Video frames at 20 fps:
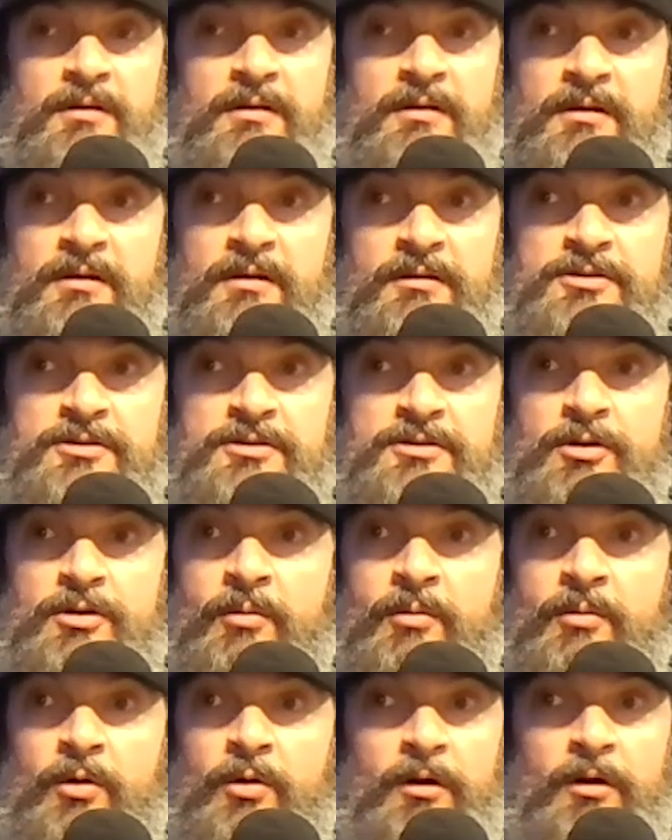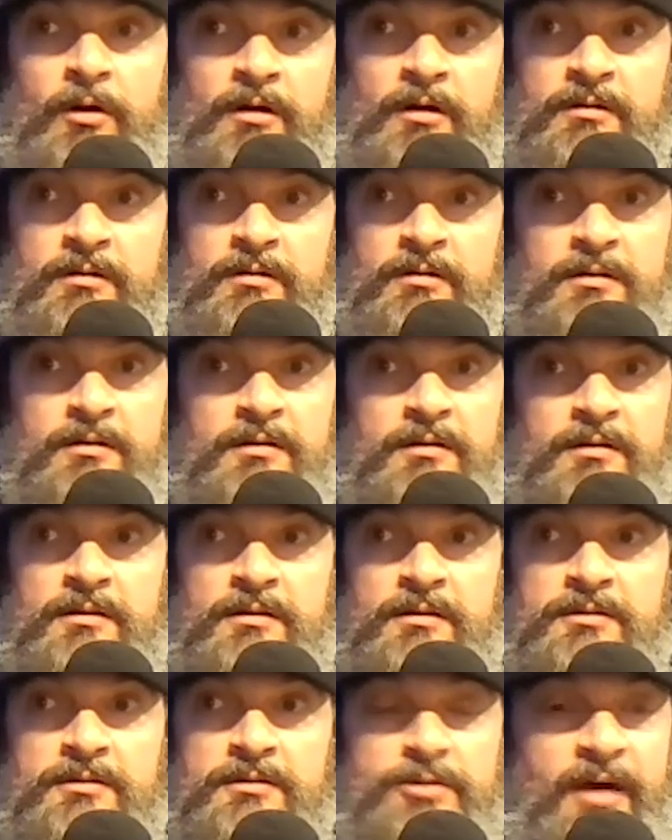There's no more
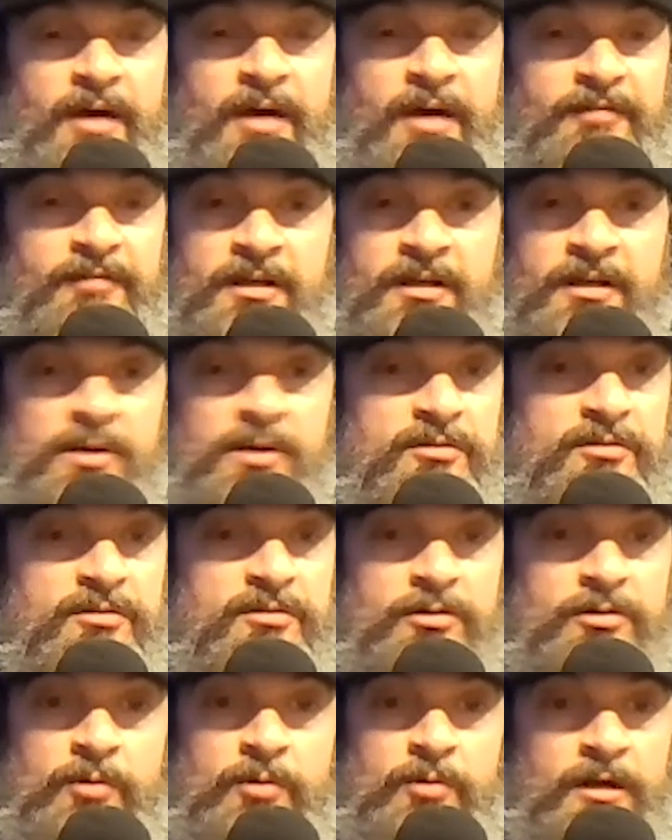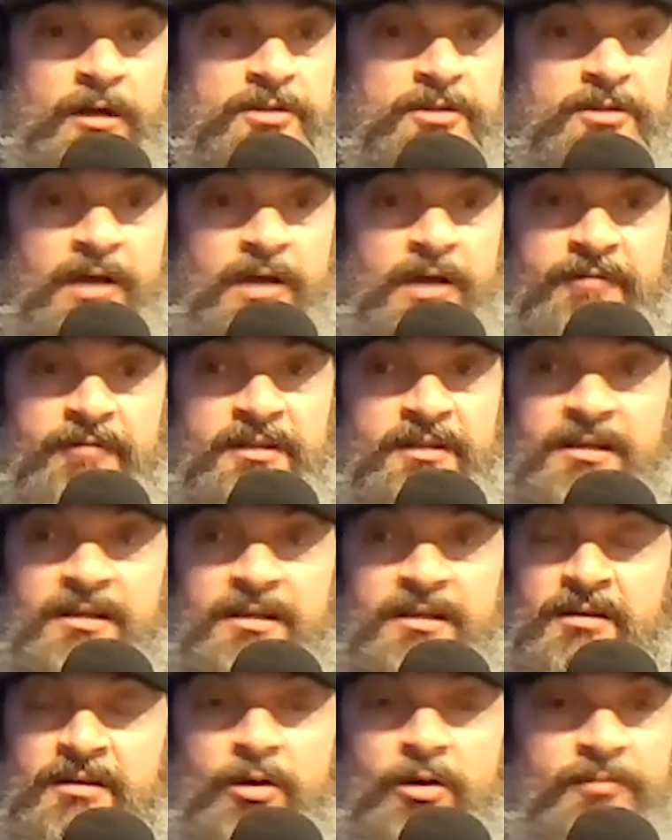traffic going to work, traffic getting
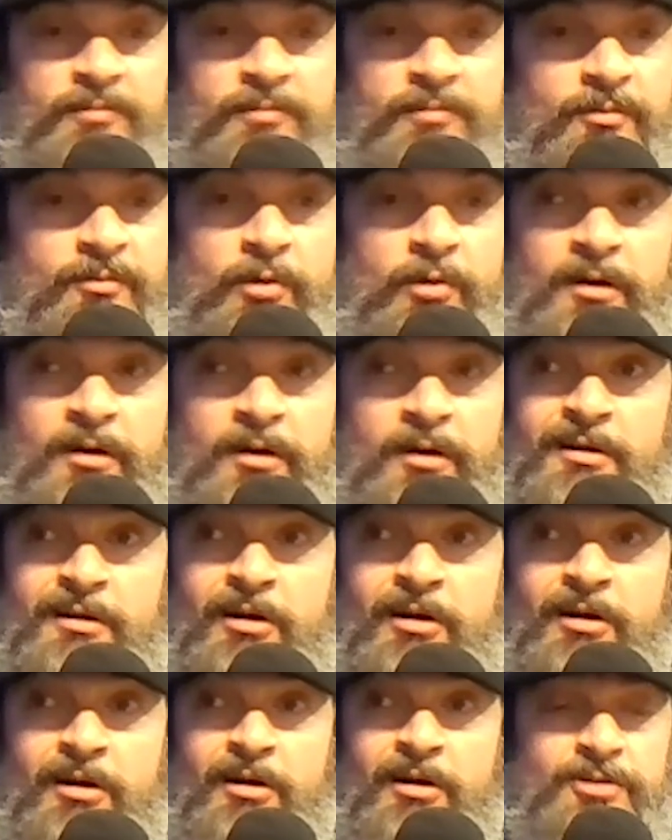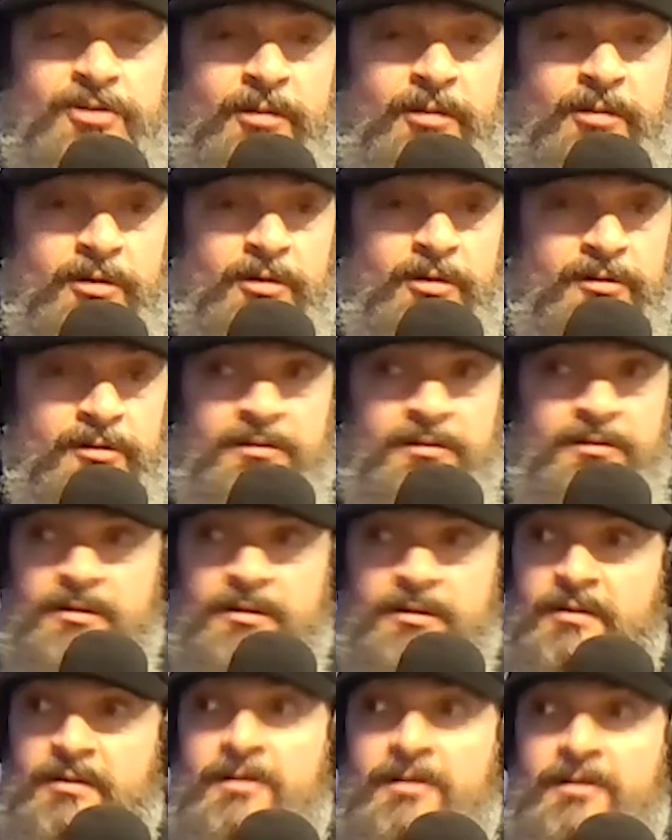home from work, car trouble,
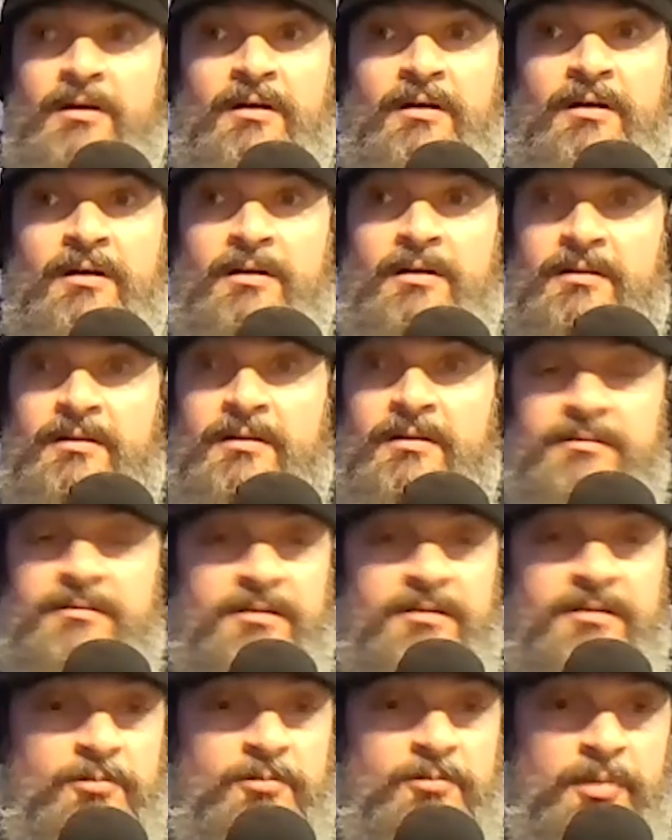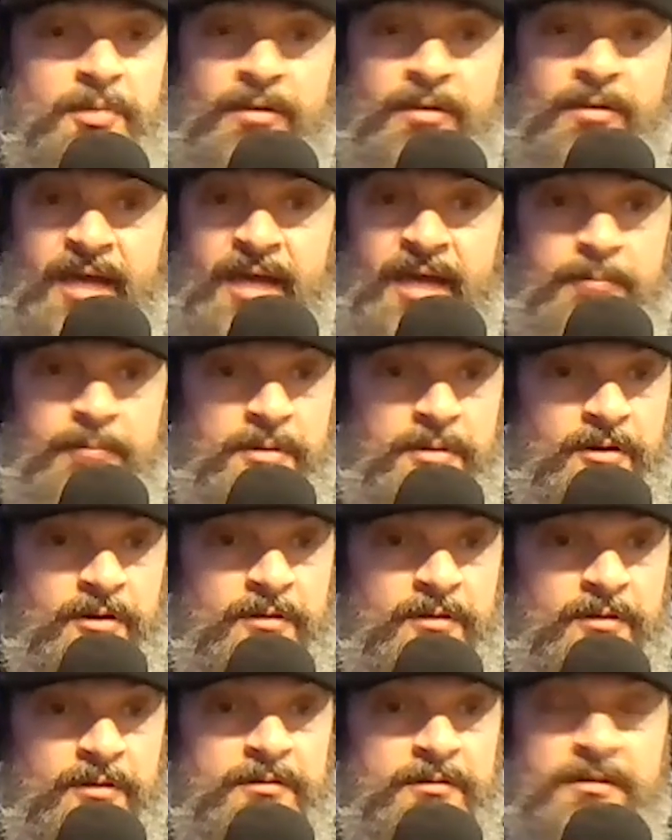uh, this bill, that
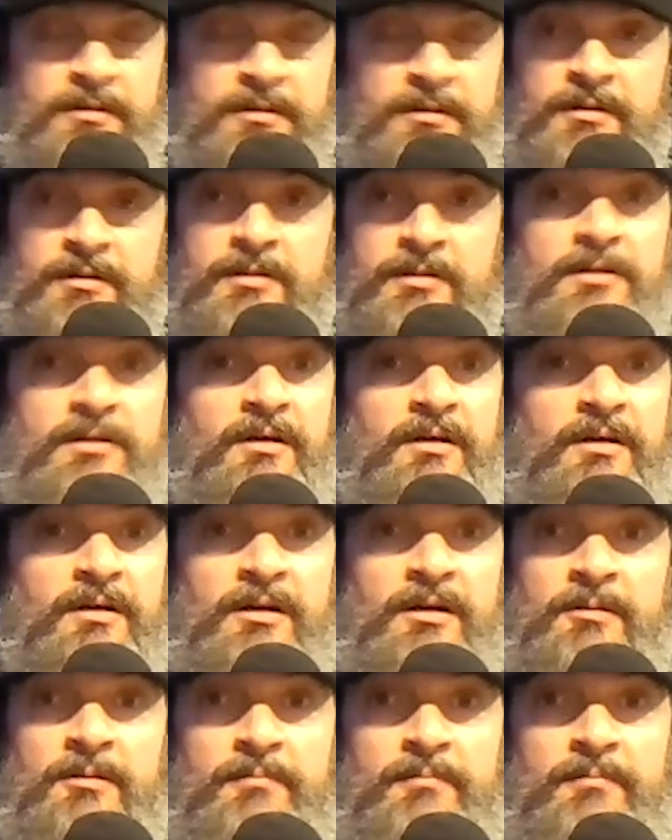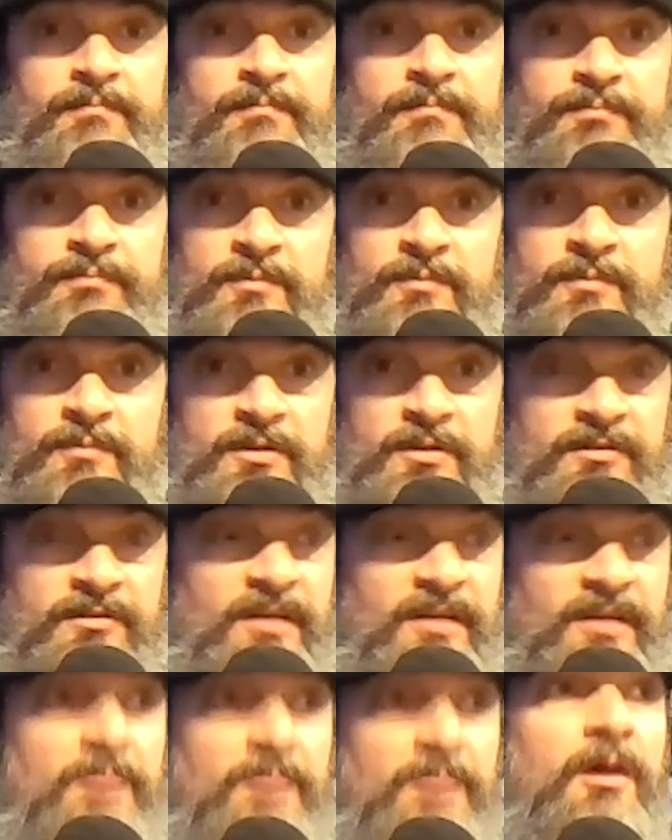bill. Um, you
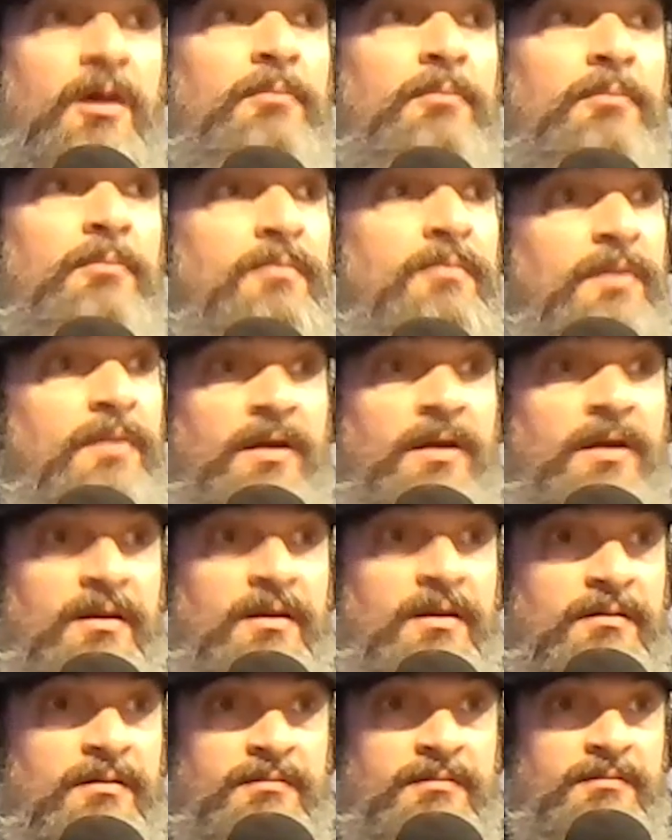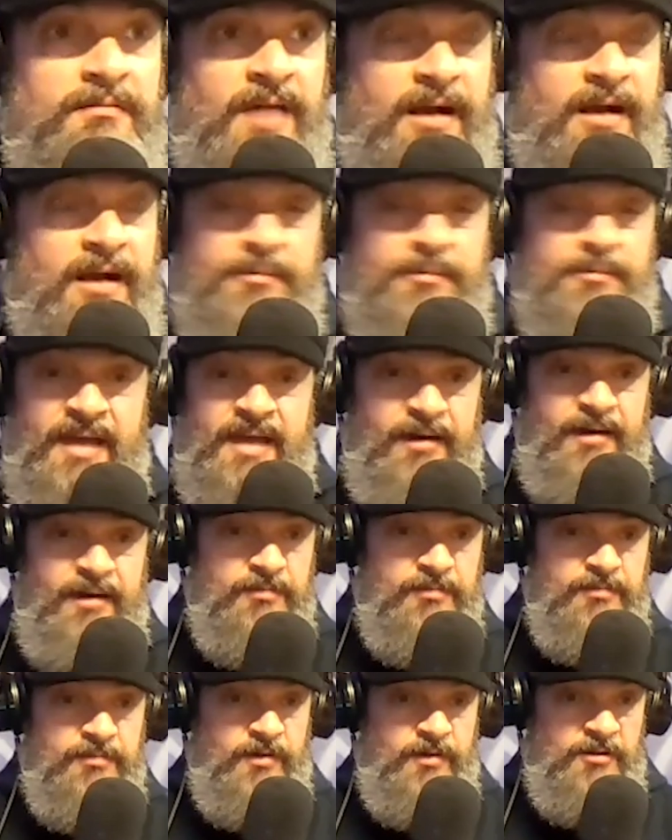set them up and knock them down as
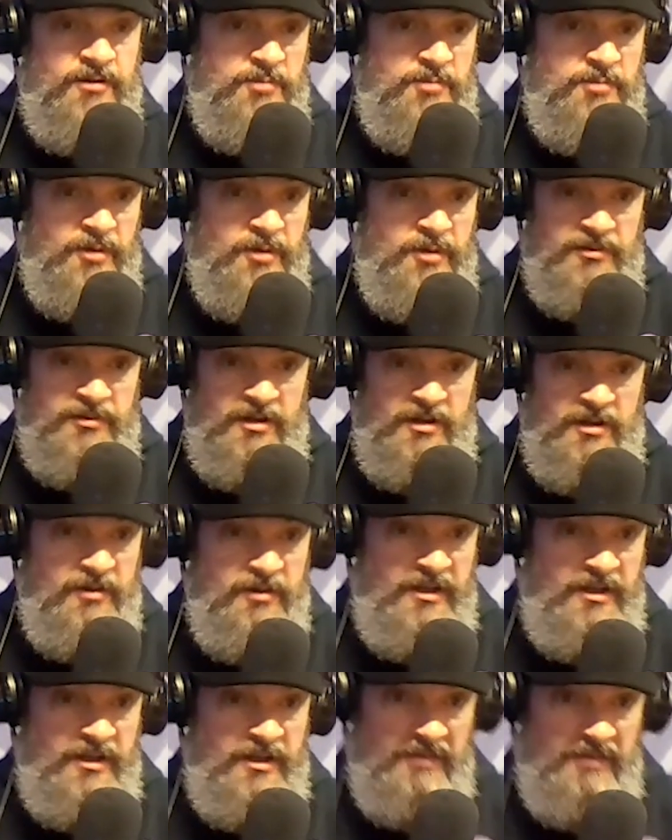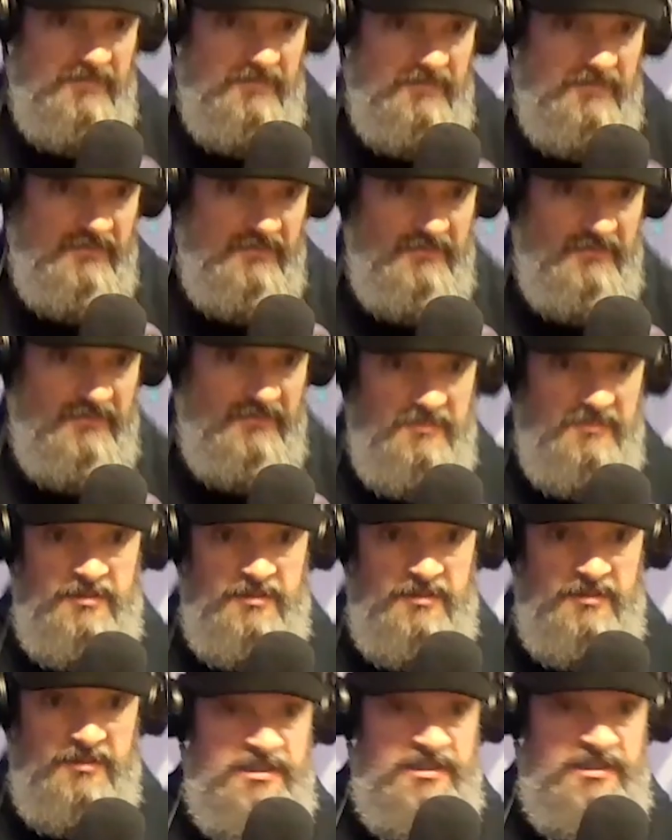far as bills go, and then you
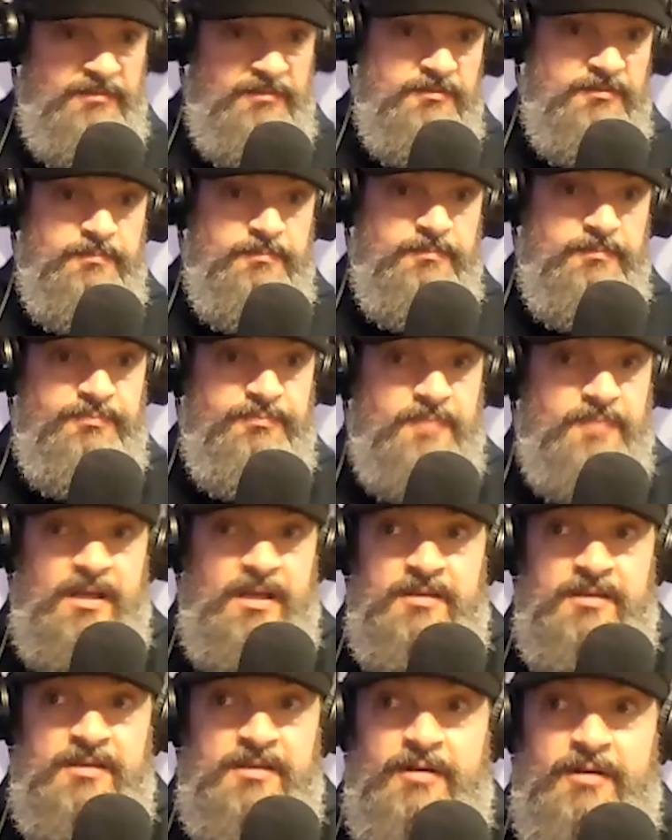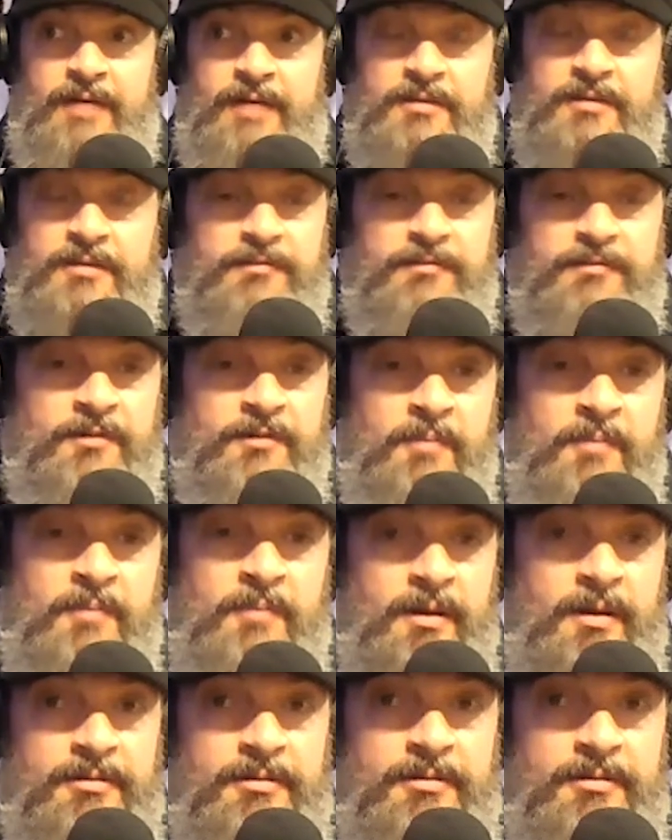leave, and you're out there for a month.